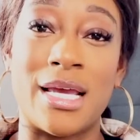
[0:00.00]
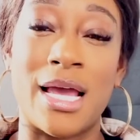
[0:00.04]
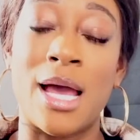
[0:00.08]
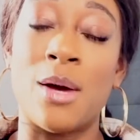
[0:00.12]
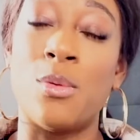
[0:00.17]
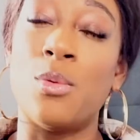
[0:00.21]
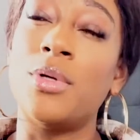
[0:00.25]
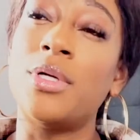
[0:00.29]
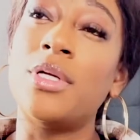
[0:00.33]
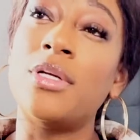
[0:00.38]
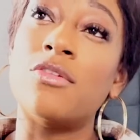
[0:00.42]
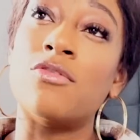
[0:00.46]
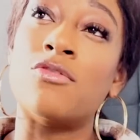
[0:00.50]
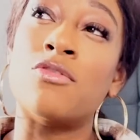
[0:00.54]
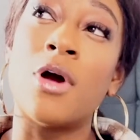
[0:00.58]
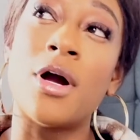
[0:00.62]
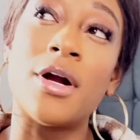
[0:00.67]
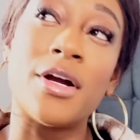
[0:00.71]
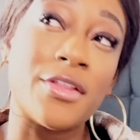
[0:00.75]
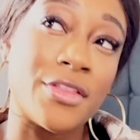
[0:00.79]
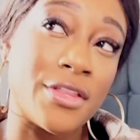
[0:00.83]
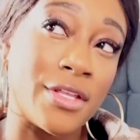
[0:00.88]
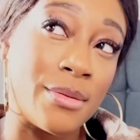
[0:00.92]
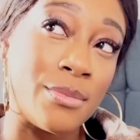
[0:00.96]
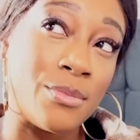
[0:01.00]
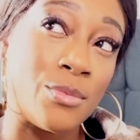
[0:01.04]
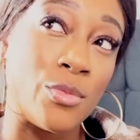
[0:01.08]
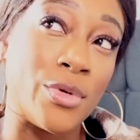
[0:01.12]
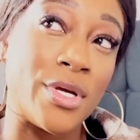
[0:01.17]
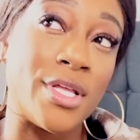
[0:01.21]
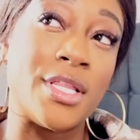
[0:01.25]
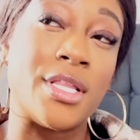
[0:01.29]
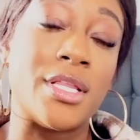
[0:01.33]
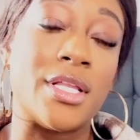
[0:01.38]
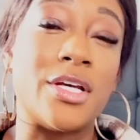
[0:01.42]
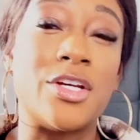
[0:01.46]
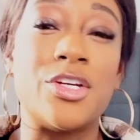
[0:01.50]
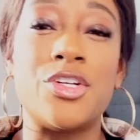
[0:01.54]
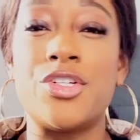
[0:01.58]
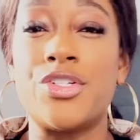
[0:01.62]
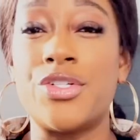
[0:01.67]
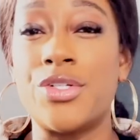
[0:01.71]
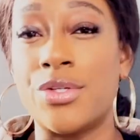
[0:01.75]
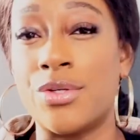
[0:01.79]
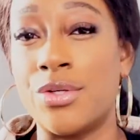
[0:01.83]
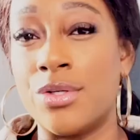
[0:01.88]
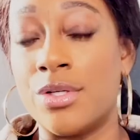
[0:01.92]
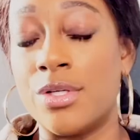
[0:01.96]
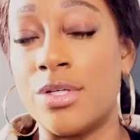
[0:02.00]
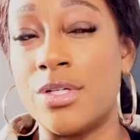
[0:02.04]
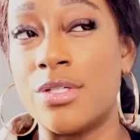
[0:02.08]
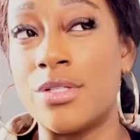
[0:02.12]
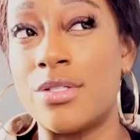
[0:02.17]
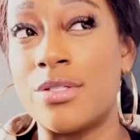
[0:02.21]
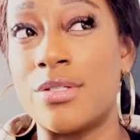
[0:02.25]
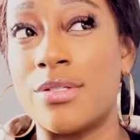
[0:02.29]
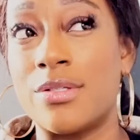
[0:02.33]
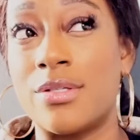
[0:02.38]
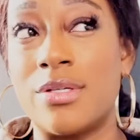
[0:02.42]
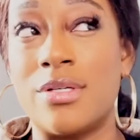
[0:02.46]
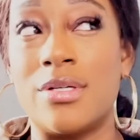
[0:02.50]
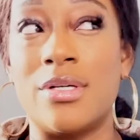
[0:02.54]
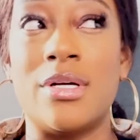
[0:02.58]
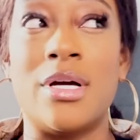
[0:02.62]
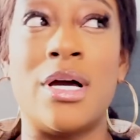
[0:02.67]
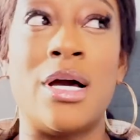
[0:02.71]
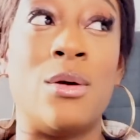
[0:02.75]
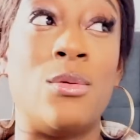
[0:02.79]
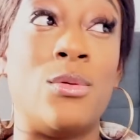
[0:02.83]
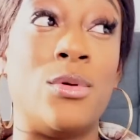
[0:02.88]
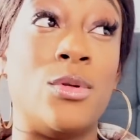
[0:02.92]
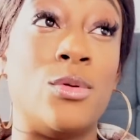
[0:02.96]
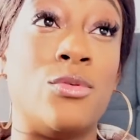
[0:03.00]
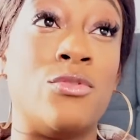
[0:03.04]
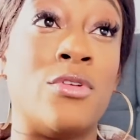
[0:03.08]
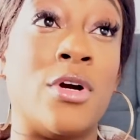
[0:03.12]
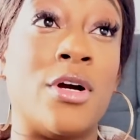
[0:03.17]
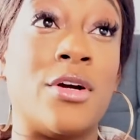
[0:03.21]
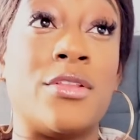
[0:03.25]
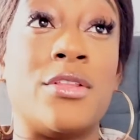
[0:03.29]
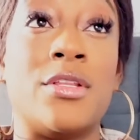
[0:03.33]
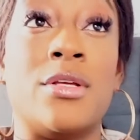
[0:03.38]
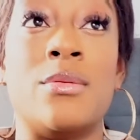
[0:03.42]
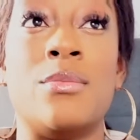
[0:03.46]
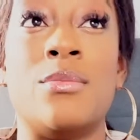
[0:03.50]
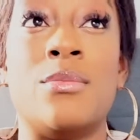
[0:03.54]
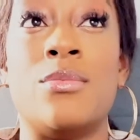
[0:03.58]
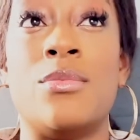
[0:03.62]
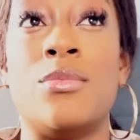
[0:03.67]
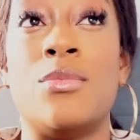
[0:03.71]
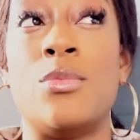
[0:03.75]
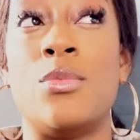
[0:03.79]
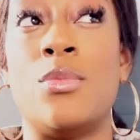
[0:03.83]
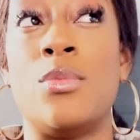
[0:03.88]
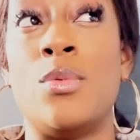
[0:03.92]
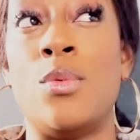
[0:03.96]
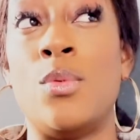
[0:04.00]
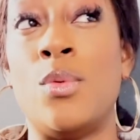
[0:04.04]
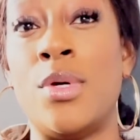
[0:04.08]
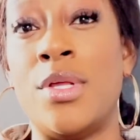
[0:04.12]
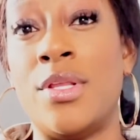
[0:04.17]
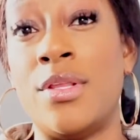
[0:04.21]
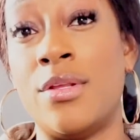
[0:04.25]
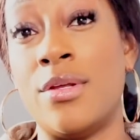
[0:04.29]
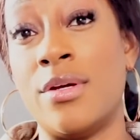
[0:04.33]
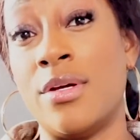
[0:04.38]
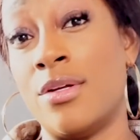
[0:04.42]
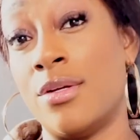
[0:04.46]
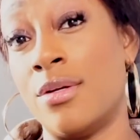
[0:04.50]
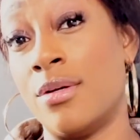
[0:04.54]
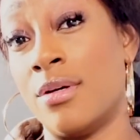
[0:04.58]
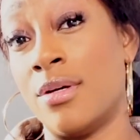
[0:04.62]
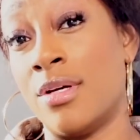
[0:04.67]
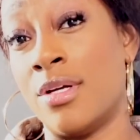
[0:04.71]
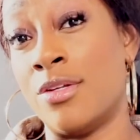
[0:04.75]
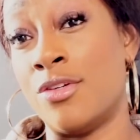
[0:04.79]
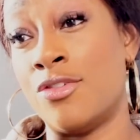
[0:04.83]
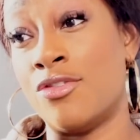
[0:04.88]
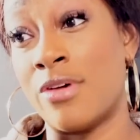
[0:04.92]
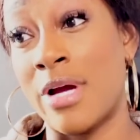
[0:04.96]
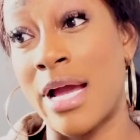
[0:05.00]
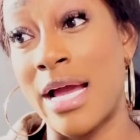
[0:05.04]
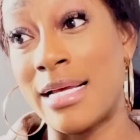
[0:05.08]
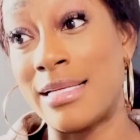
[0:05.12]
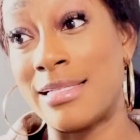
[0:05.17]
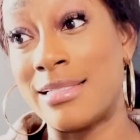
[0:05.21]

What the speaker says: I wouldn't rock them with shorts, I wouldn't rock them with a dress.